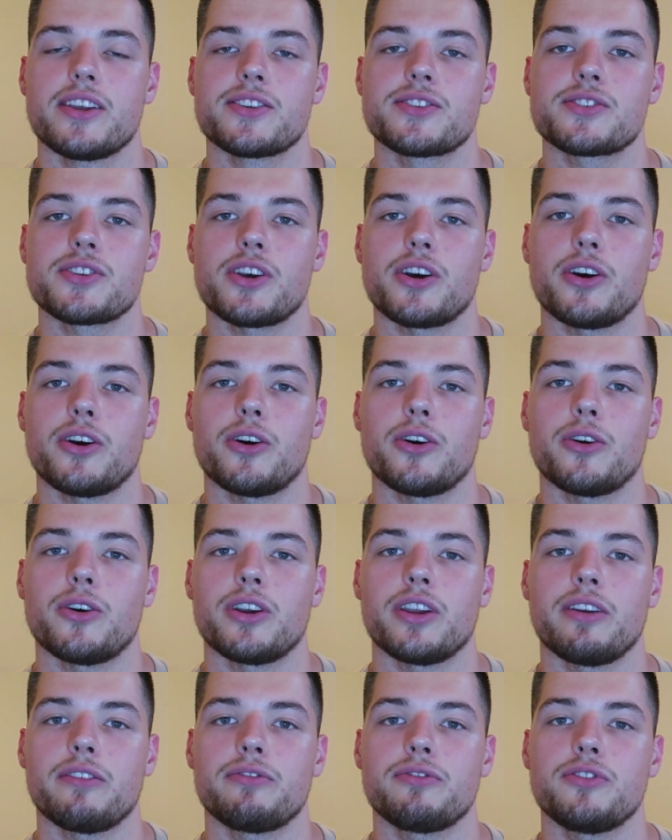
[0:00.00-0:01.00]

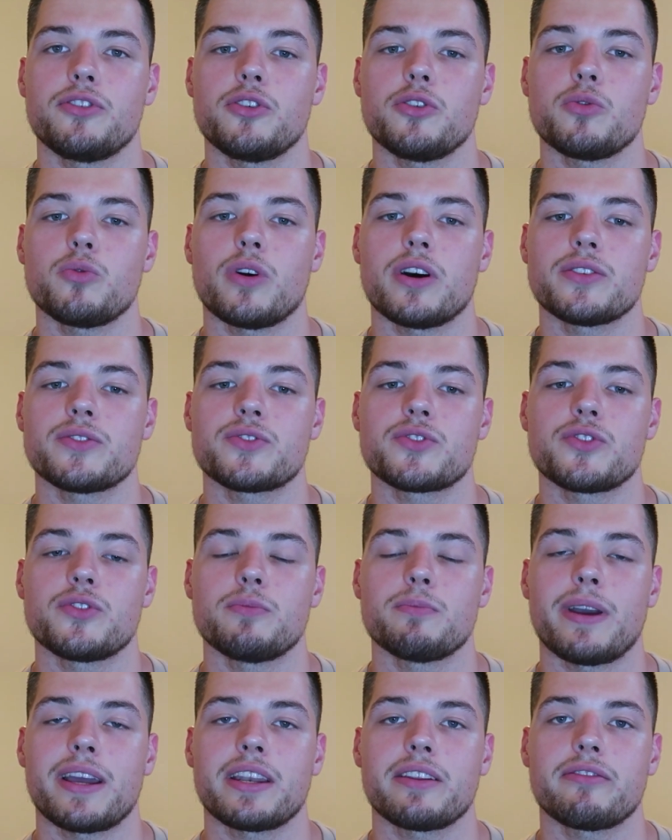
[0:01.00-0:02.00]
So if you want
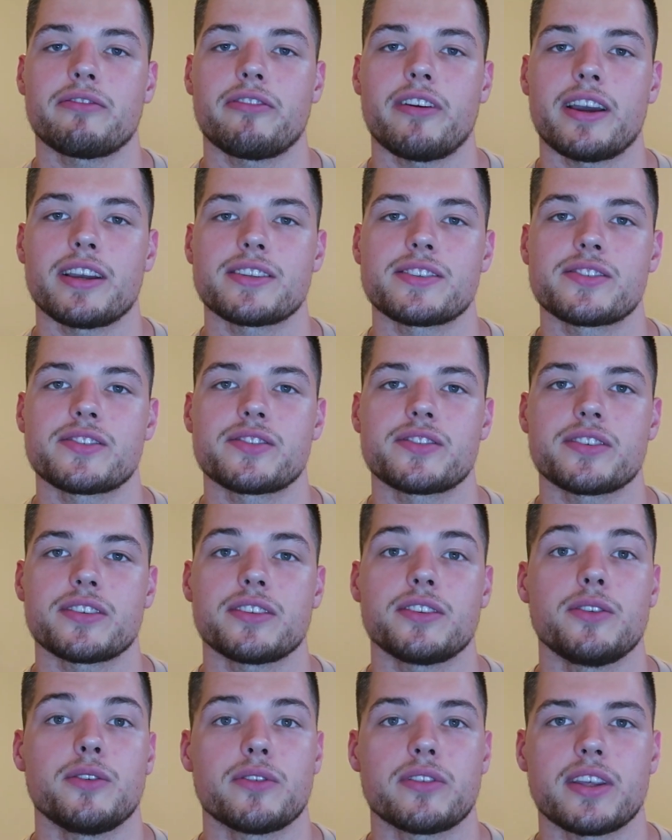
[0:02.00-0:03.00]
to manifest
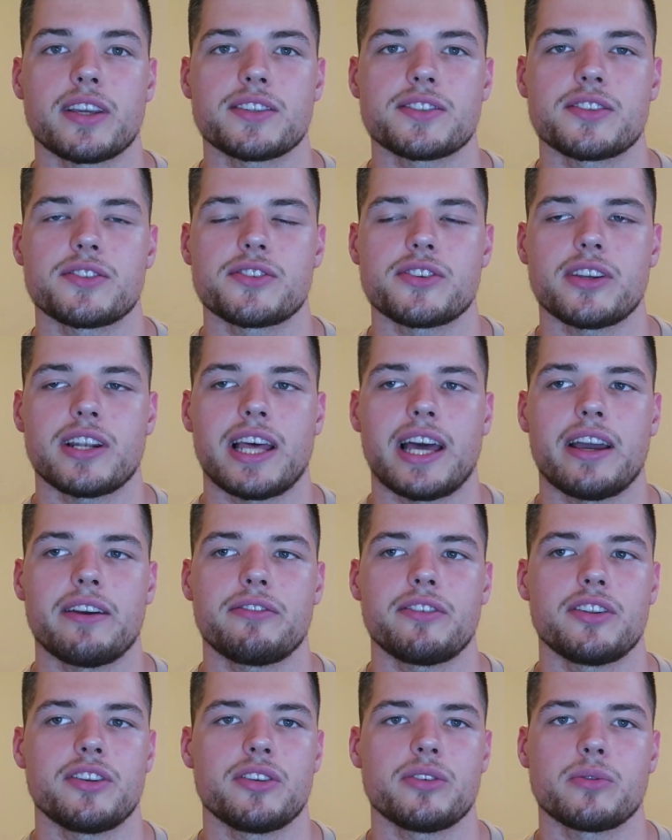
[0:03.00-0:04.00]
new things into your
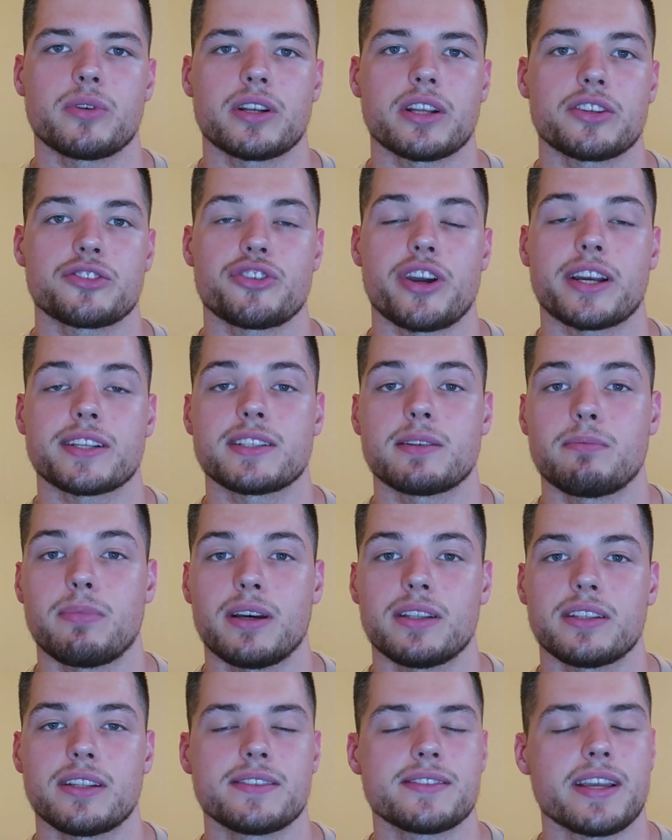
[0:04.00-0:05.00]
life and you want to attract
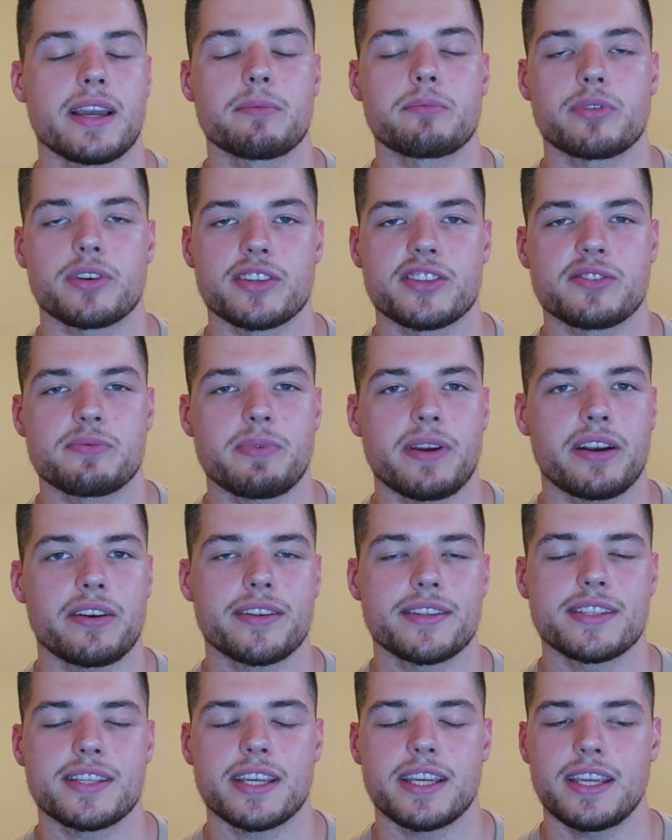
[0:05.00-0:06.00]
abundance and
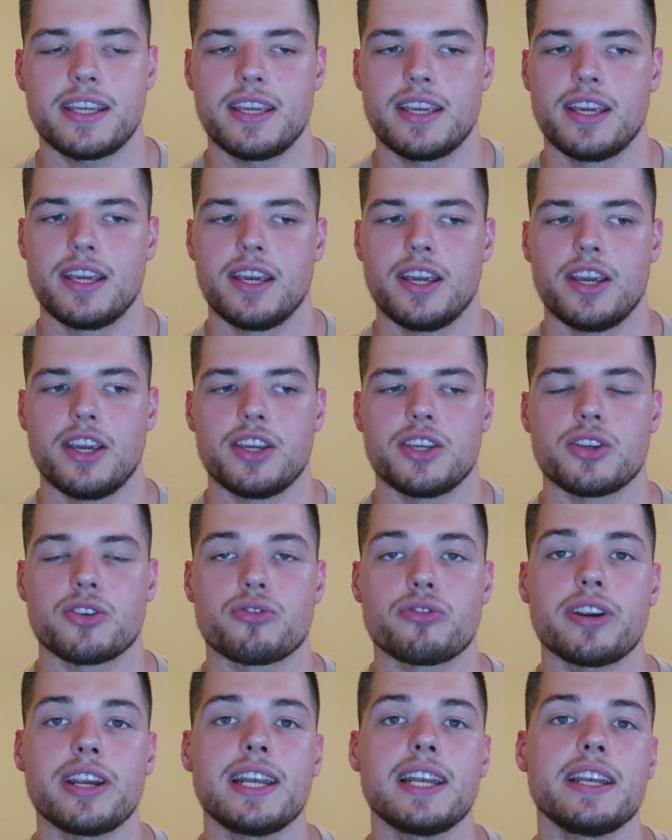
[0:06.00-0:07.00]
prosperity, you
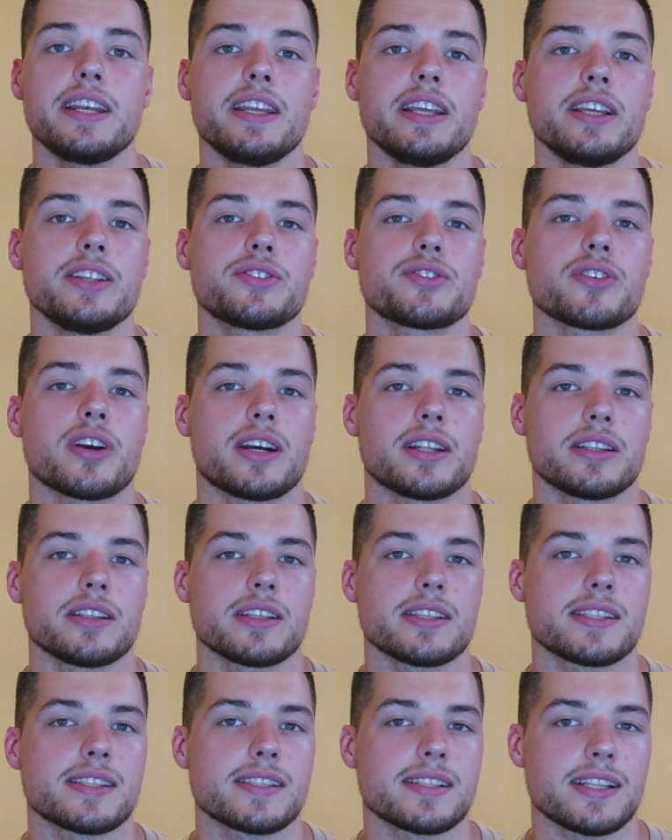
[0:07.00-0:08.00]
really need to
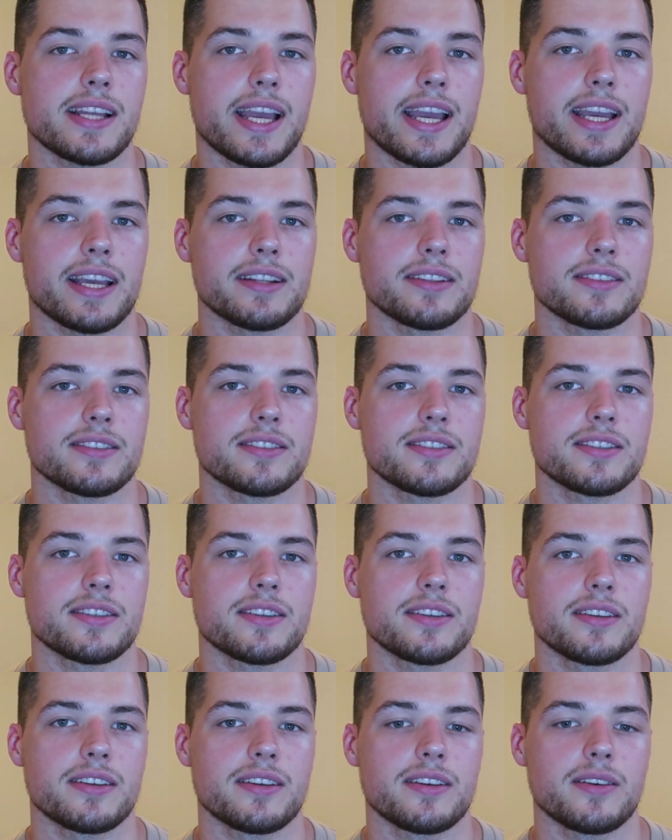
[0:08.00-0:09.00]
understand
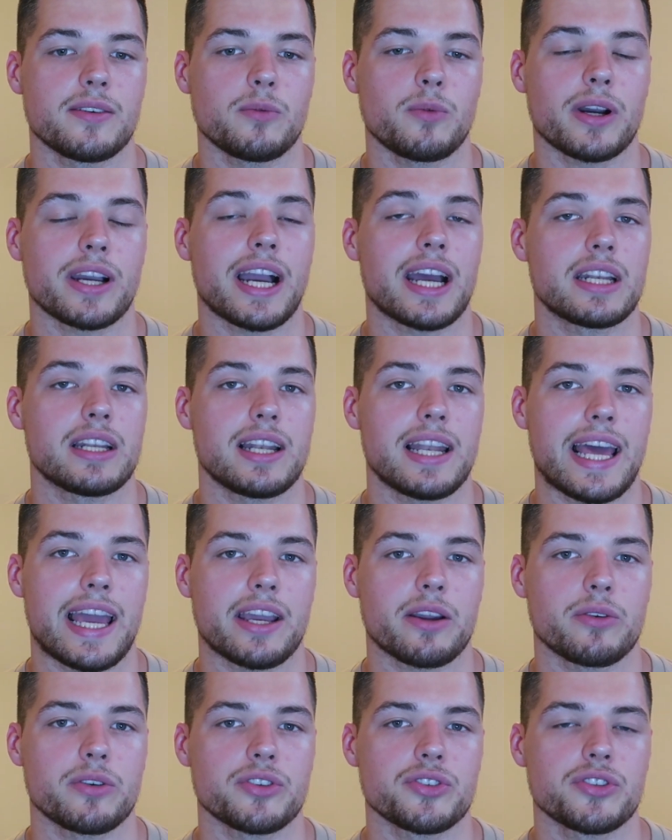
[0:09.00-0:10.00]
what kind of
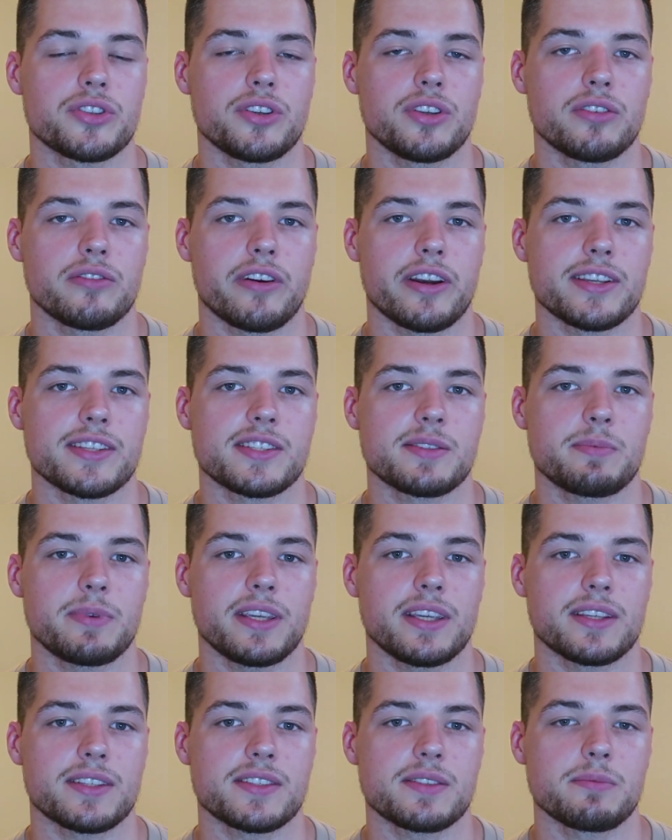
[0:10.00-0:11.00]
language the universe
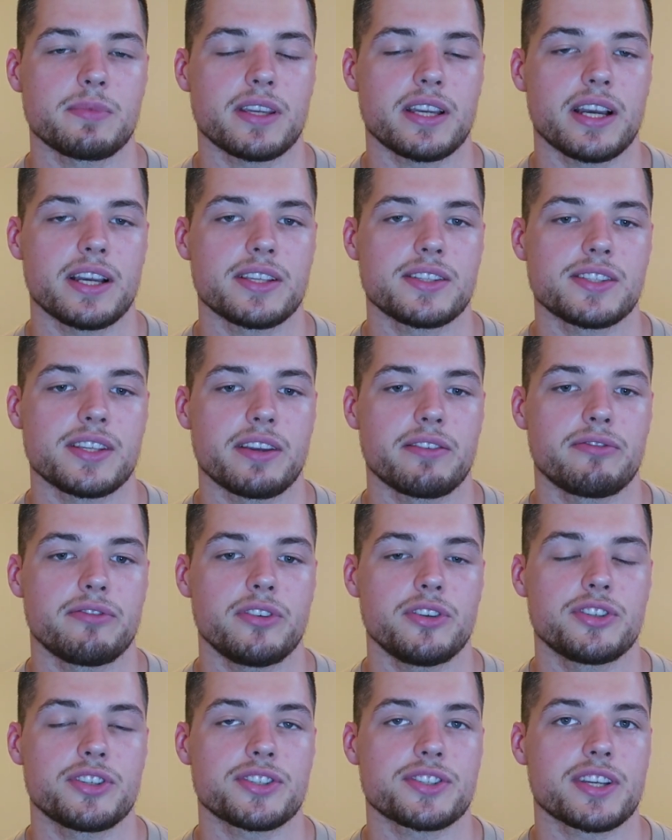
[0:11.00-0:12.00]
speaks. Because if
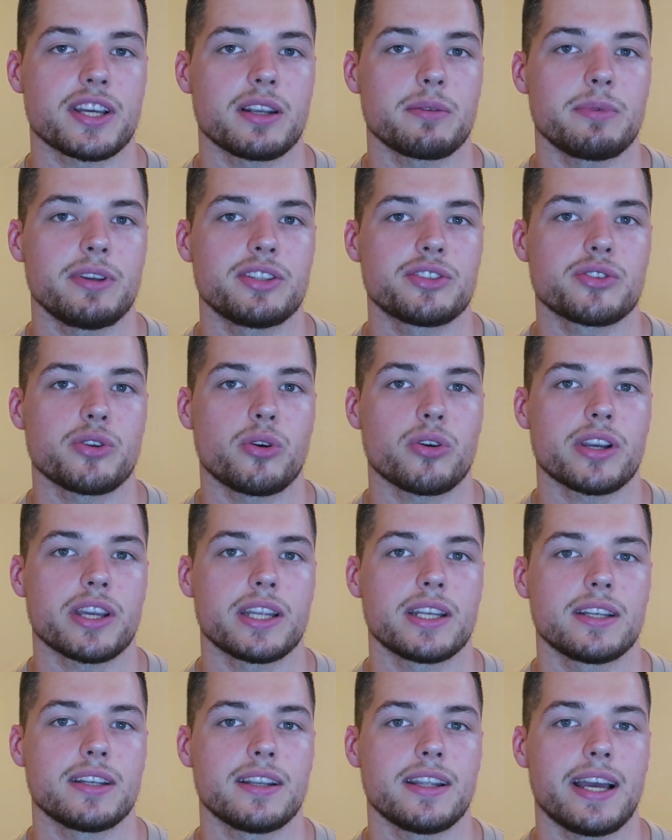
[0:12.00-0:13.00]
you're just going to be
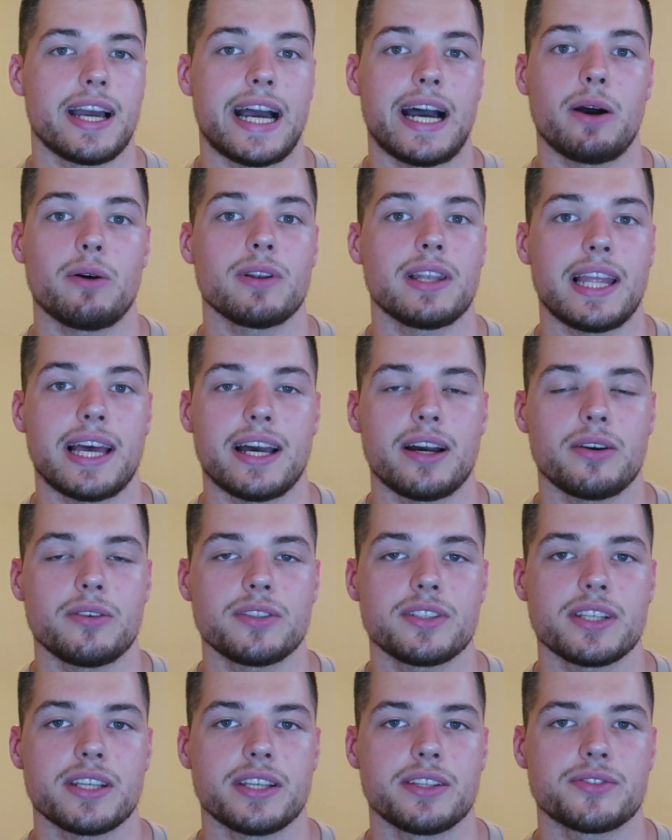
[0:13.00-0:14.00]
talking out
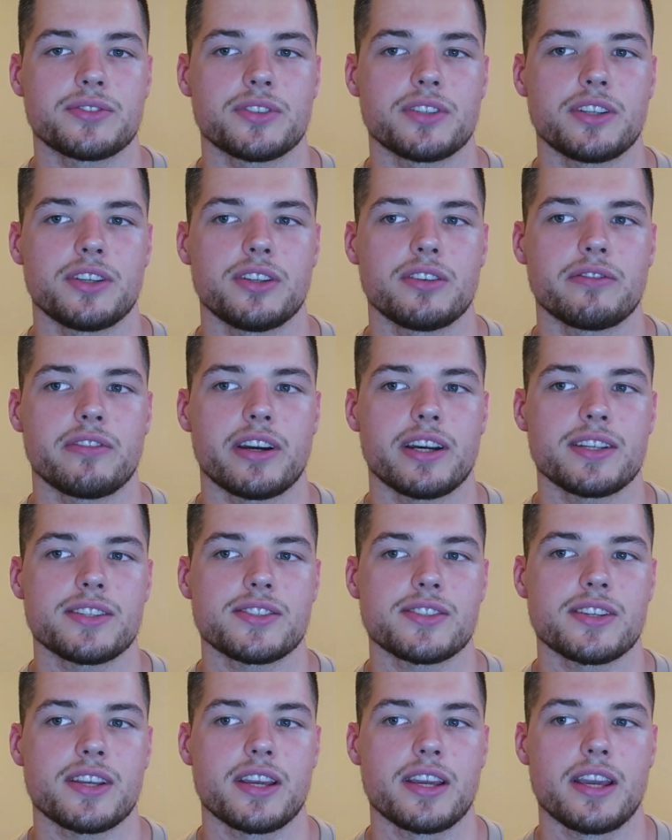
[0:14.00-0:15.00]
loud into the
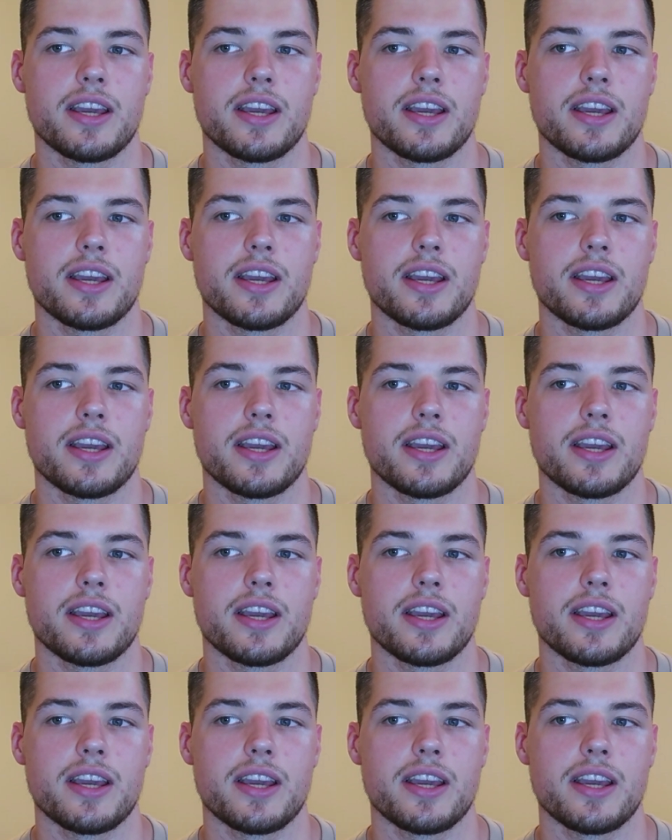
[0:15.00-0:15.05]
universe,